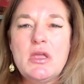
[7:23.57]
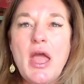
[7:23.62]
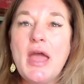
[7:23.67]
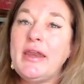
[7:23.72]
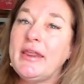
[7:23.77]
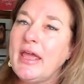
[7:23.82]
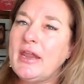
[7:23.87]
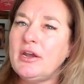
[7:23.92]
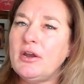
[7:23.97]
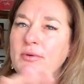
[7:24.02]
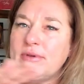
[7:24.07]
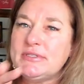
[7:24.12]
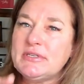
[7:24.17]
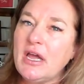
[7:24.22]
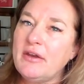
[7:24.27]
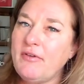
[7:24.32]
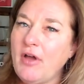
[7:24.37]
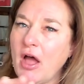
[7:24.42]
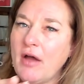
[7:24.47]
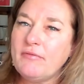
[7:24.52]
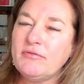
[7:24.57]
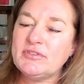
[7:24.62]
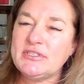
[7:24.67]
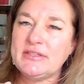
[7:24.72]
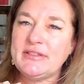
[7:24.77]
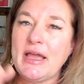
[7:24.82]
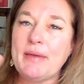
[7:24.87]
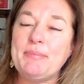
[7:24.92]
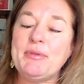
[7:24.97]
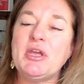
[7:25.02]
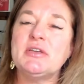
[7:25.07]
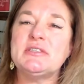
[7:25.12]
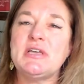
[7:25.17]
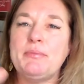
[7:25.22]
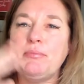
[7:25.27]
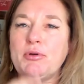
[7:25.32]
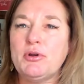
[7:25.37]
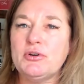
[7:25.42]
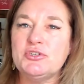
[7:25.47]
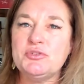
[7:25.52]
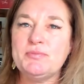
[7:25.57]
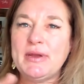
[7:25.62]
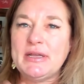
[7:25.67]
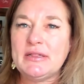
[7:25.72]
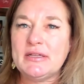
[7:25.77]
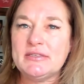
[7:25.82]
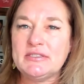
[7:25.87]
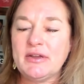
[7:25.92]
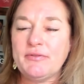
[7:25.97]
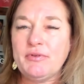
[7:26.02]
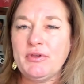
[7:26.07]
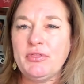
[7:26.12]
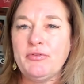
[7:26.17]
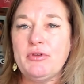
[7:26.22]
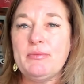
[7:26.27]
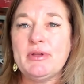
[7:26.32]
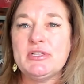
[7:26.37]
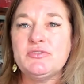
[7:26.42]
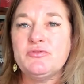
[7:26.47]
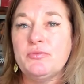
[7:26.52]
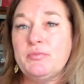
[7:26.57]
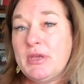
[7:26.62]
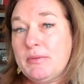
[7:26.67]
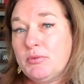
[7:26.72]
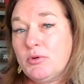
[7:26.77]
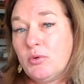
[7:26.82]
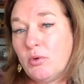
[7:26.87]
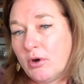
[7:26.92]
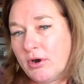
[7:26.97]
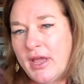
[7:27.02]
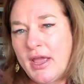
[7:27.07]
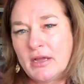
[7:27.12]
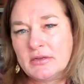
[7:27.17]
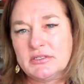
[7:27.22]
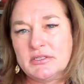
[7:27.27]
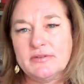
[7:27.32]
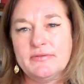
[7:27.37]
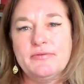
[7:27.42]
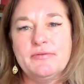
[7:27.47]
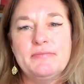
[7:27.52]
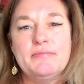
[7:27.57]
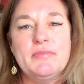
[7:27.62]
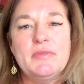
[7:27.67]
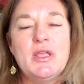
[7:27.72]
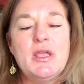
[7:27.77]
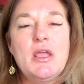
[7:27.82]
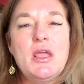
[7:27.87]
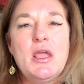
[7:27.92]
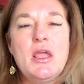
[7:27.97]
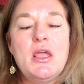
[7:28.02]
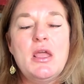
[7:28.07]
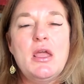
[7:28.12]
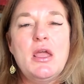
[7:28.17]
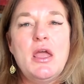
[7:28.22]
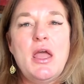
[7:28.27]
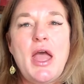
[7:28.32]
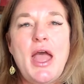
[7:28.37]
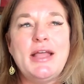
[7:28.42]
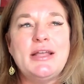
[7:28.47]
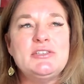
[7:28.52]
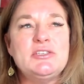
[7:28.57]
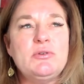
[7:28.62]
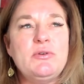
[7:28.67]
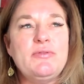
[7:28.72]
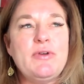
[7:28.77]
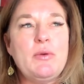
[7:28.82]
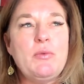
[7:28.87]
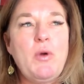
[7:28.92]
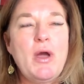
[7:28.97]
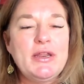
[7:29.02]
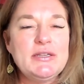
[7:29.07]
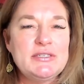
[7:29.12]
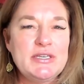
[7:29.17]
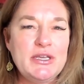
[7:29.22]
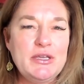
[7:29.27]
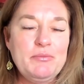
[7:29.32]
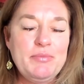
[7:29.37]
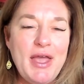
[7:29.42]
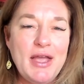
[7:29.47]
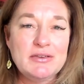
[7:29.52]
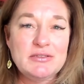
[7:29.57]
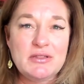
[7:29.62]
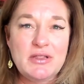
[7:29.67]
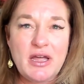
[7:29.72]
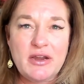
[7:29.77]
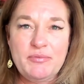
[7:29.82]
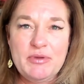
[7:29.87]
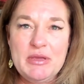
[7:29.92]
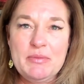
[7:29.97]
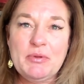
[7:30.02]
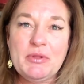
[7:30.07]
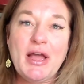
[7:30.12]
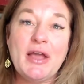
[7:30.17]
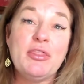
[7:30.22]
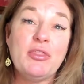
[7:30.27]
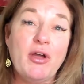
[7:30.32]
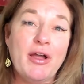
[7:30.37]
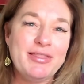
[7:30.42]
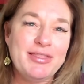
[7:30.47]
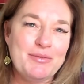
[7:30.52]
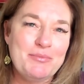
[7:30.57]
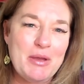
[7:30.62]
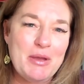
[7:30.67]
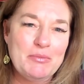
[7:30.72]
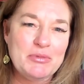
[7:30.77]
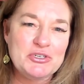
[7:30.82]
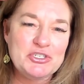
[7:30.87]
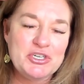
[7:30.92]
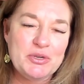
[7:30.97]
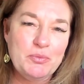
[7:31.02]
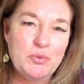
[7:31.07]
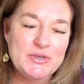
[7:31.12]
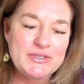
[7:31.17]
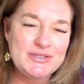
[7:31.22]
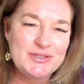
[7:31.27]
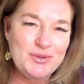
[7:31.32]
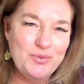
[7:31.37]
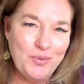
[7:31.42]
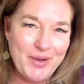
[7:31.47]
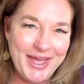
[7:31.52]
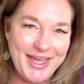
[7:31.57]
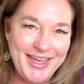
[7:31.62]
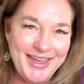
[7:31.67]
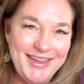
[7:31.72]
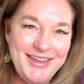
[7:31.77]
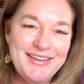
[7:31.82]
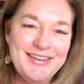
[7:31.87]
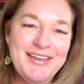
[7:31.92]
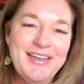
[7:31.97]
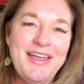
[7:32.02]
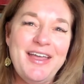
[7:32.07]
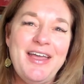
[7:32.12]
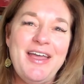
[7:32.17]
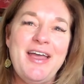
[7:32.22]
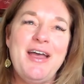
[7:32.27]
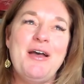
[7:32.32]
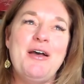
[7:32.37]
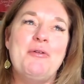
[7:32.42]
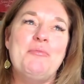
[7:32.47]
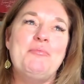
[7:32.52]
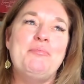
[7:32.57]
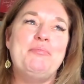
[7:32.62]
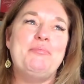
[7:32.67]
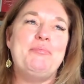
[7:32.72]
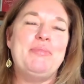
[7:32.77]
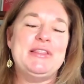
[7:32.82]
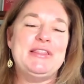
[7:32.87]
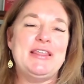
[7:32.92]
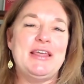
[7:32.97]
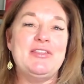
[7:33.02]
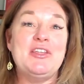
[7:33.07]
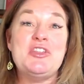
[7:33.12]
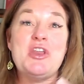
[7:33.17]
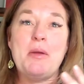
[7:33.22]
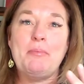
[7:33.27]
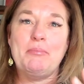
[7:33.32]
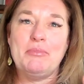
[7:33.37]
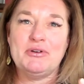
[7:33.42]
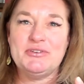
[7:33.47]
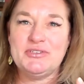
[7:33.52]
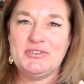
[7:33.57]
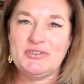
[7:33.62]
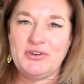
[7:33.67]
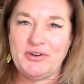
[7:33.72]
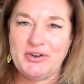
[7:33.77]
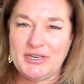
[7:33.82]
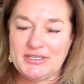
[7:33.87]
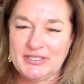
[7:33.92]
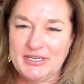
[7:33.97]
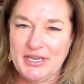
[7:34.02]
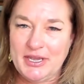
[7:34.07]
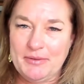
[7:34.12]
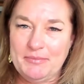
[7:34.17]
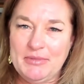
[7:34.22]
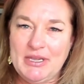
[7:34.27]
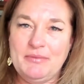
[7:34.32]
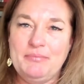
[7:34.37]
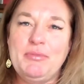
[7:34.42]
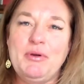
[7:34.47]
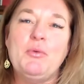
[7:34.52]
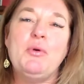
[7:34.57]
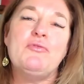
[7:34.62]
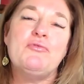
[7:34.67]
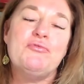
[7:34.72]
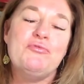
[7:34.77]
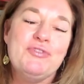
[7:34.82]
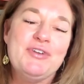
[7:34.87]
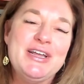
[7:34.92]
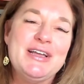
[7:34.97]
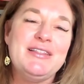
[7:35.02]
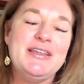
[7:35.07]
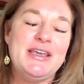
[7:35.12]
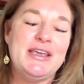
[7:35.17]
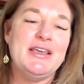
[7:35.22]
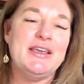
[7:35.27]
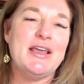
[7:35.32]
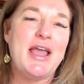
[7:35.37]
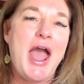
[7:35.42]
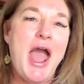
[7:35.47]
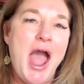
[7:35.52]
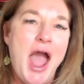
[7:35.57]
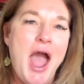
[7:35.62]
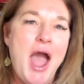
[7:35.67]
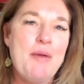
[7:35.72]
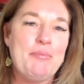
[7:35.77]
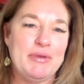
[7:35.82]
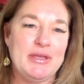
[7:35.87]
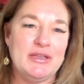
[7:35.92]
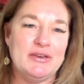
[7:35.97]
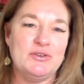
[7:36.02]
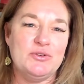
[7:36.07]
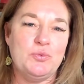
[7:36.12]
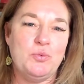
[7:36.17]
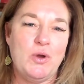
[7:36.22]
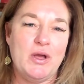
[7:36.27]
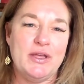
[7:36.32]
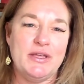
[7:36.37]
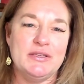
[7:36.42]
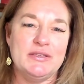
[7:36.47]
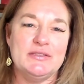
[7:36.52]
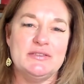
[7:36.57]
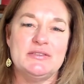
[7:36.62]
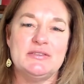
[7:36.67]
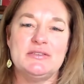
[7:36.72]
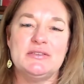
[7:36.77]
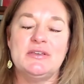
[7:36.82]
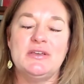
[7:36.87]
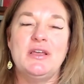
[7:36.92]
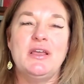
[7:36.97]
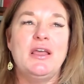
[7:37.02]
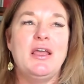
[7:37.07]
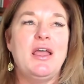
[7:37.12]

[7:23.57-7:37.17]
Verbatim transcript: And again, it always kind of hovers at that because I purge my list every 3 months from people who aren't active. And so if I wanted to impact a lot of people, I thought the membership was the way, but then the numbers started to hit me. But what really happened was